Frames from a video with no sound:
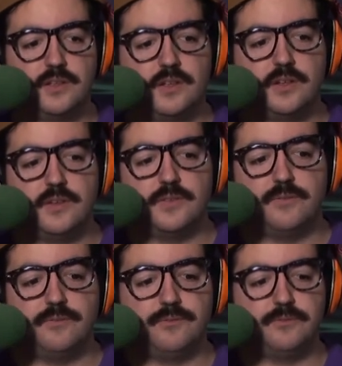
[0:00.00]

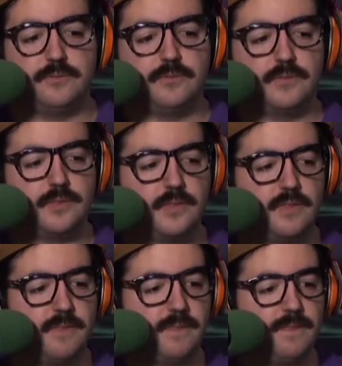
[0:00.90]

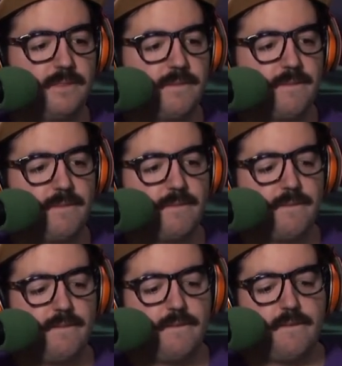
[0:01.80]
No one is speaking in this clip.